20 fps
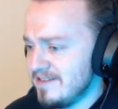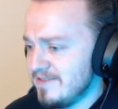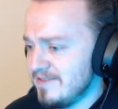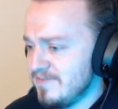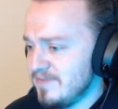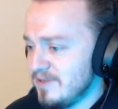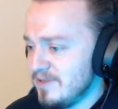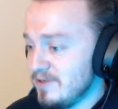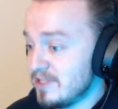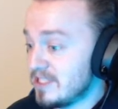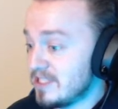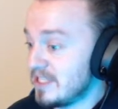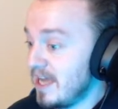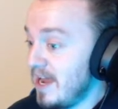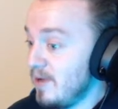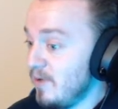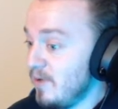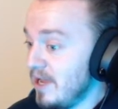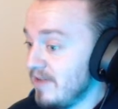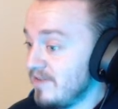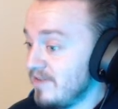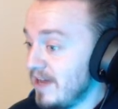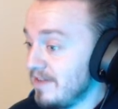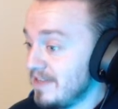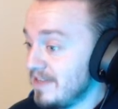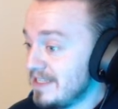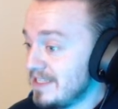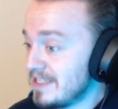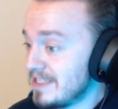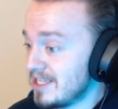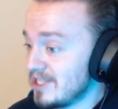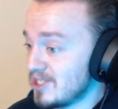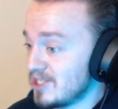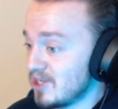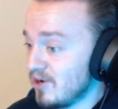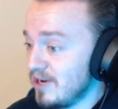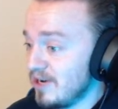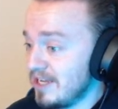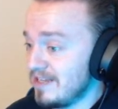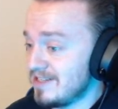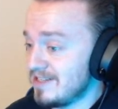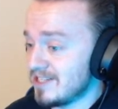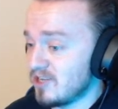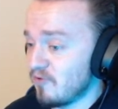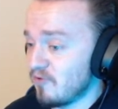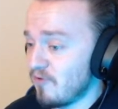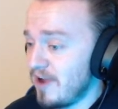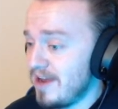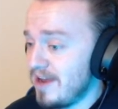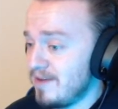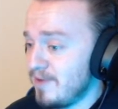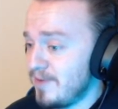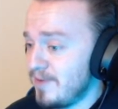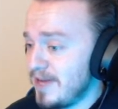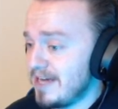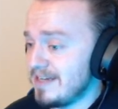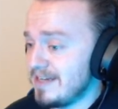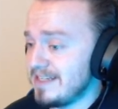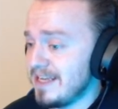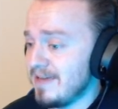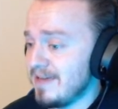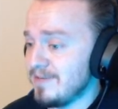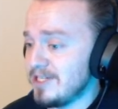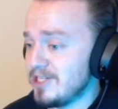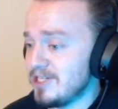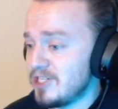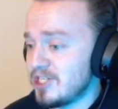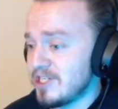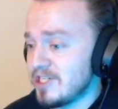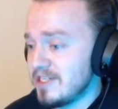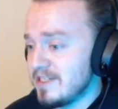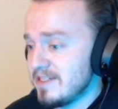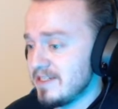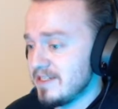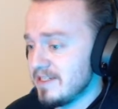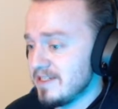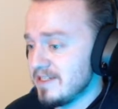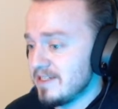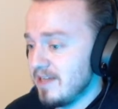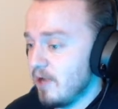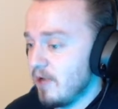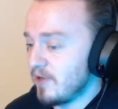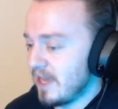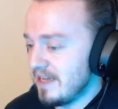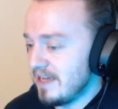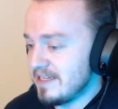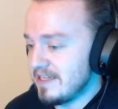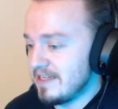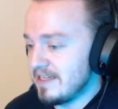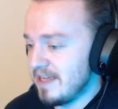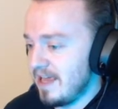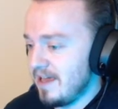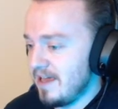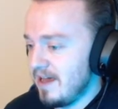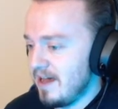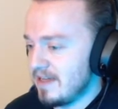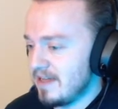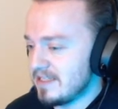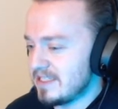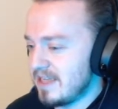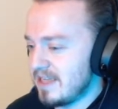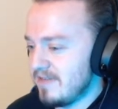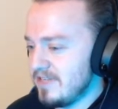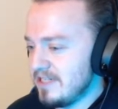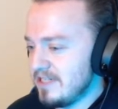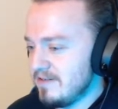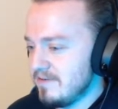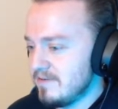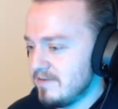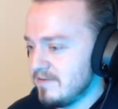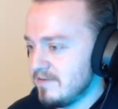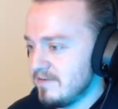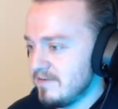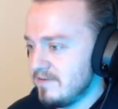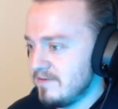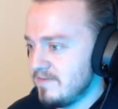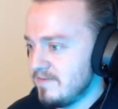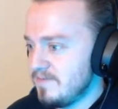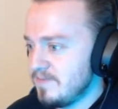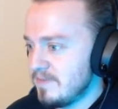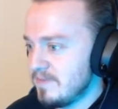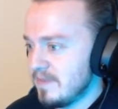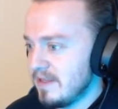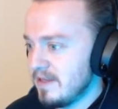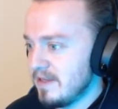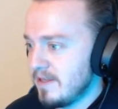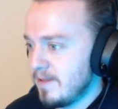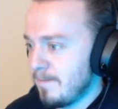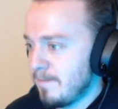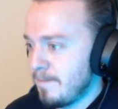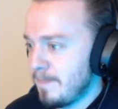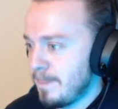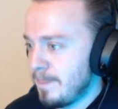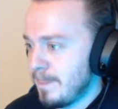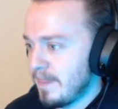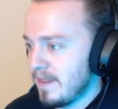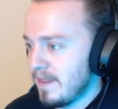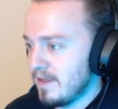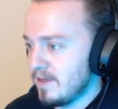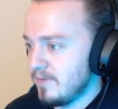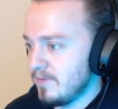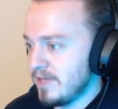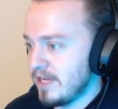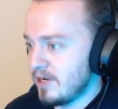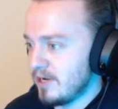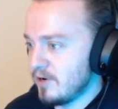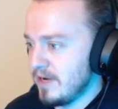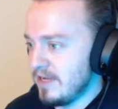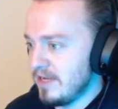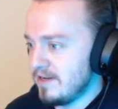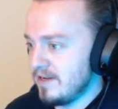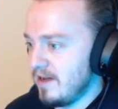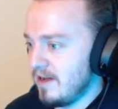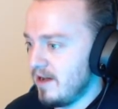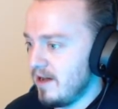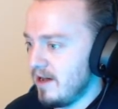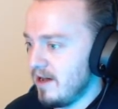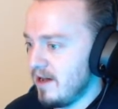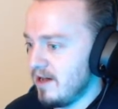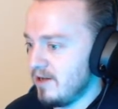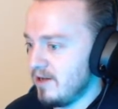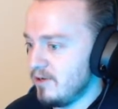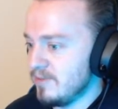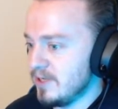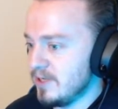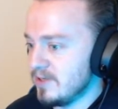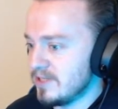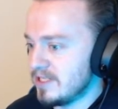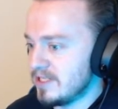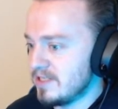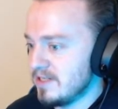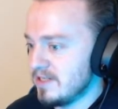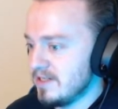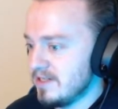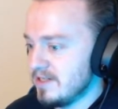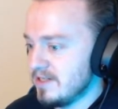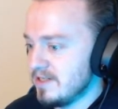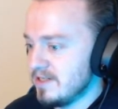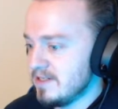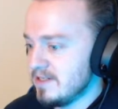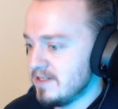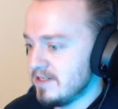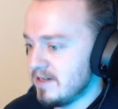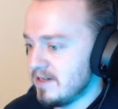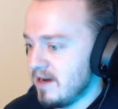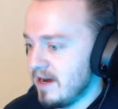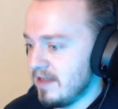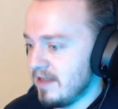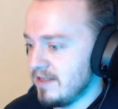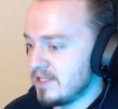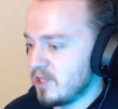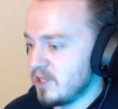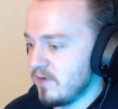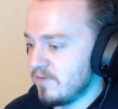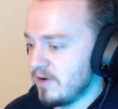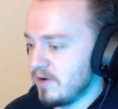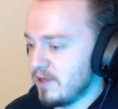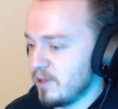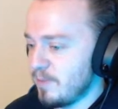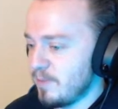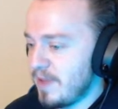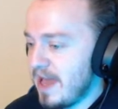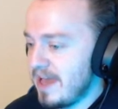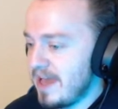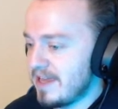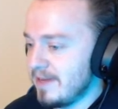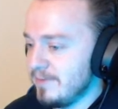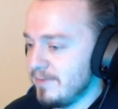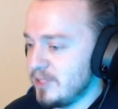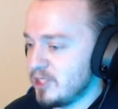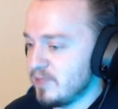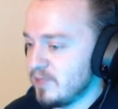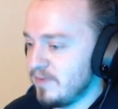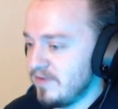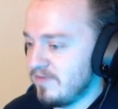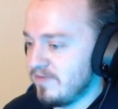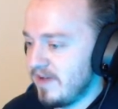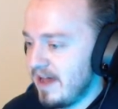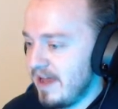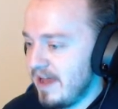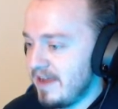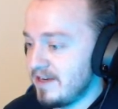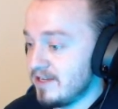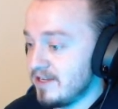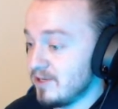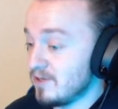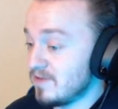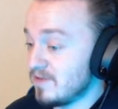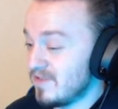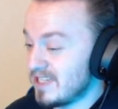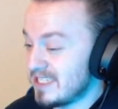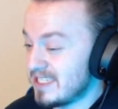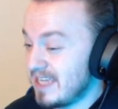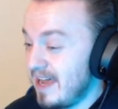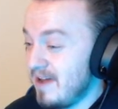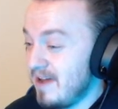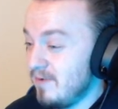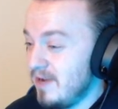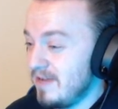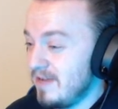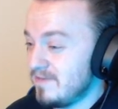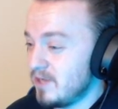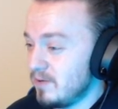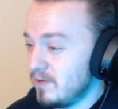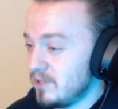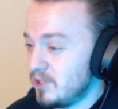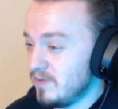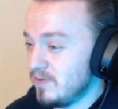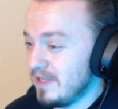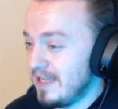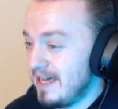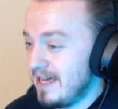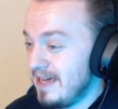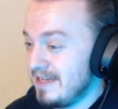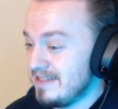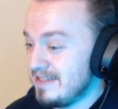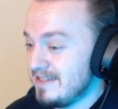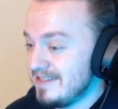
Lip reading: Use Psy Wave. Now, this is concerning. It does a random amount of damage. Okay, did 7? Can we get a crit? Ah, oh, almost. All right, let's go for another Peck, and we should be fine. It goes for Psy Wave. Don't do a lot.